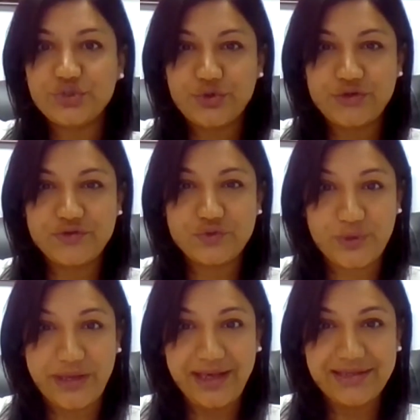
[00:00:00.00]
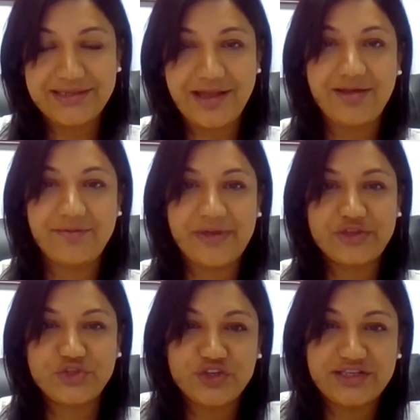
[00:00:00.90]
short and sweet.
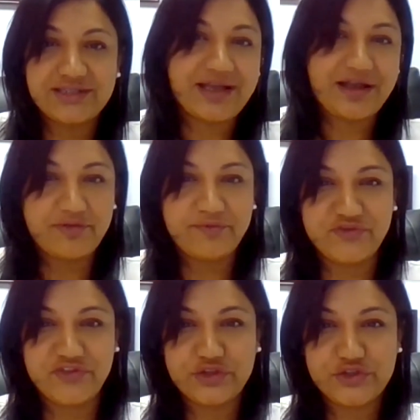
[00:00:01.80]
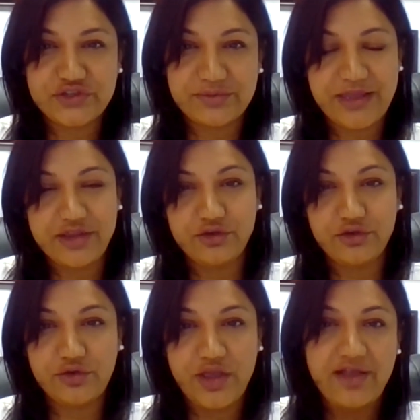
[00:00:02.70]
As you can tell, fillers can make
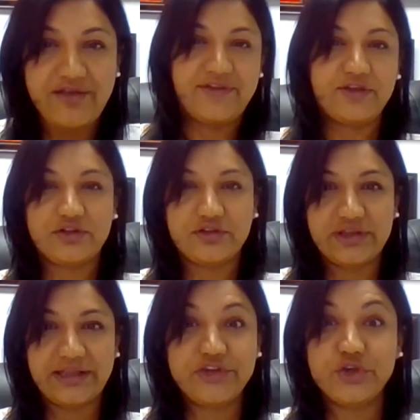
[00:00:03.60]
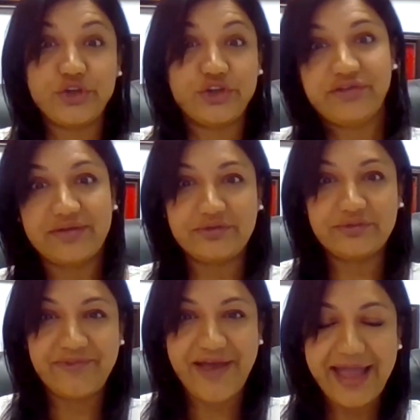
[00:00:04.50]
you feel like you got your
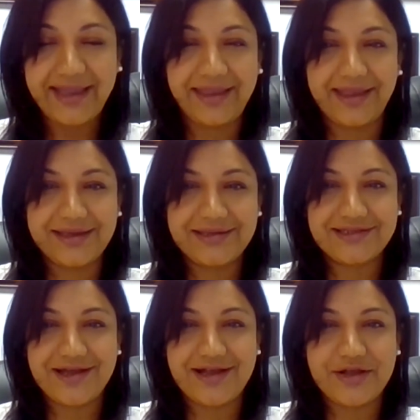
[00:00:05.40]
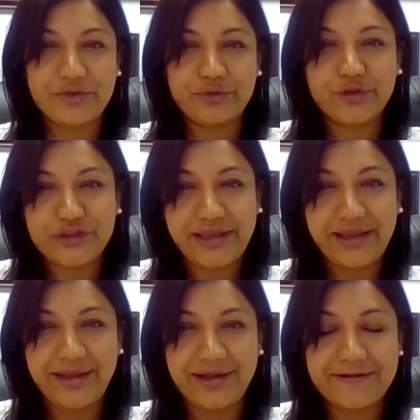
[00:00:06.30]
bubble back and
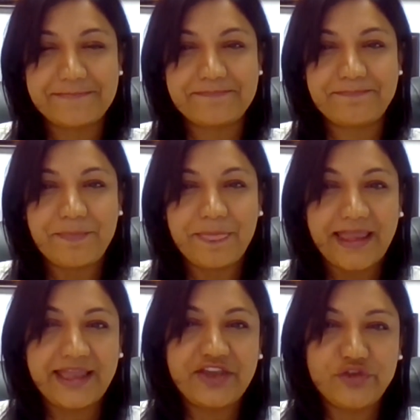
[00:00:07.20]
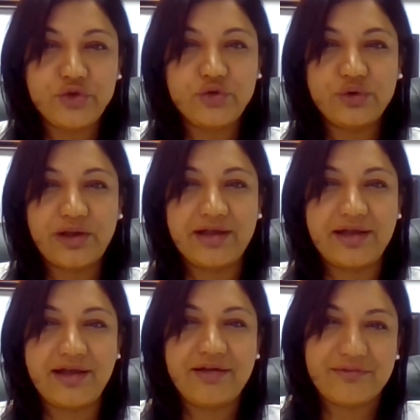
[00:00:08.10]
really give you
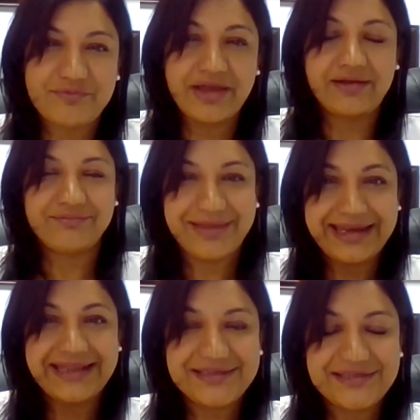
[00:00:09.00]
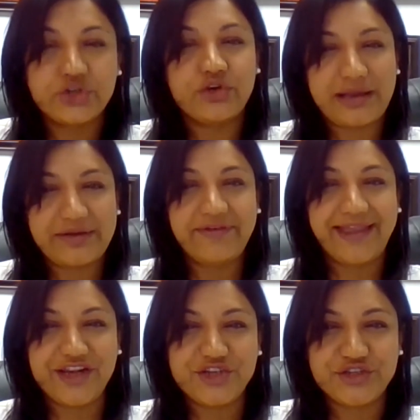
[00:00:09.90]
an instant
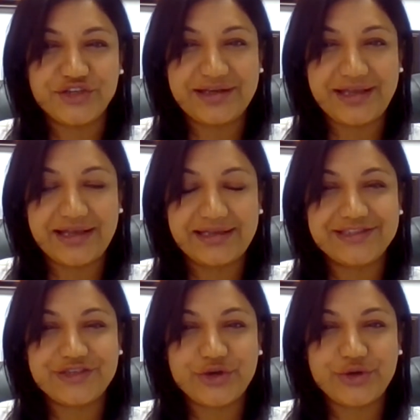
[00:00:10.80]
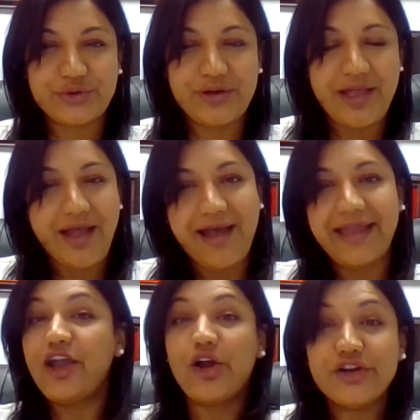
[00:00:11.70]
gratification. So
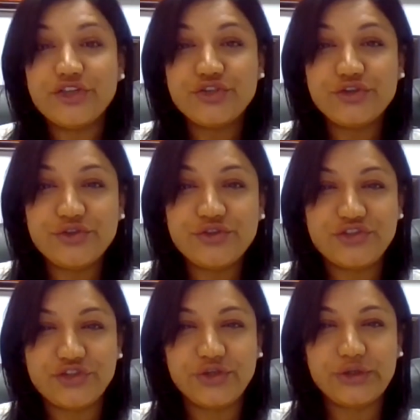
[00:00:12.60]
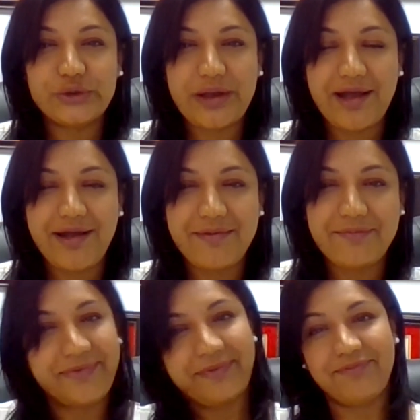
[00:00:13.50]
I encourage you
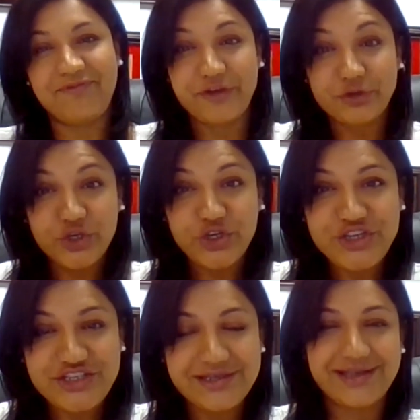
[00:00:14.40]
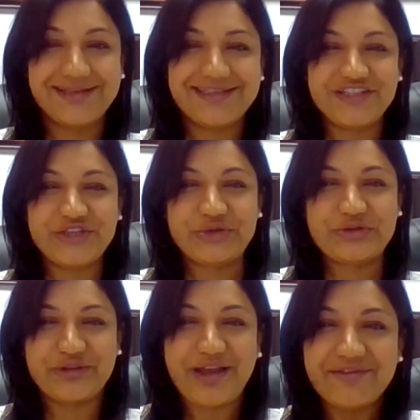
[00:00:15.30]
to feel good and
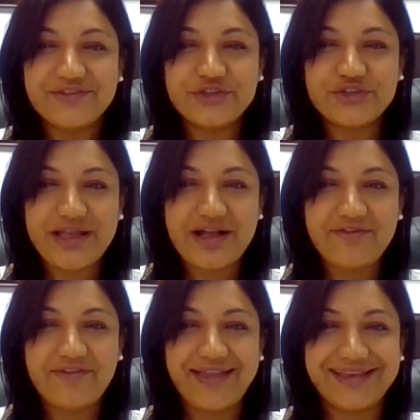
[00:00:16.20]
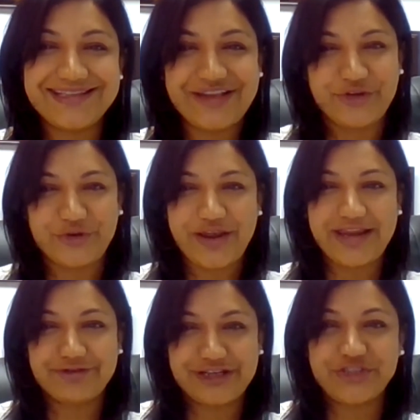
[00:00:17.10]
to look after yourself and have a
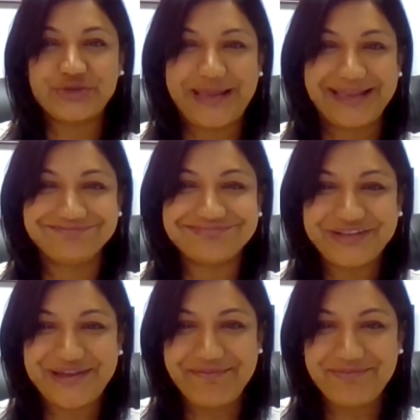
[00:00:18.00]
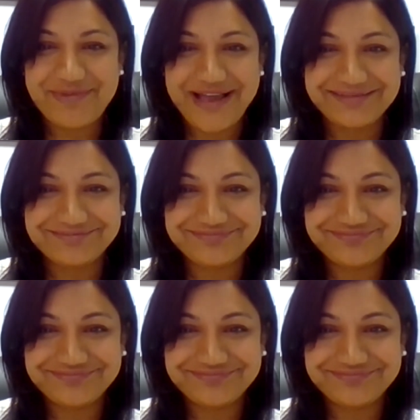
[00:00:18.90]
great rest of your week. Okay, bye-bye.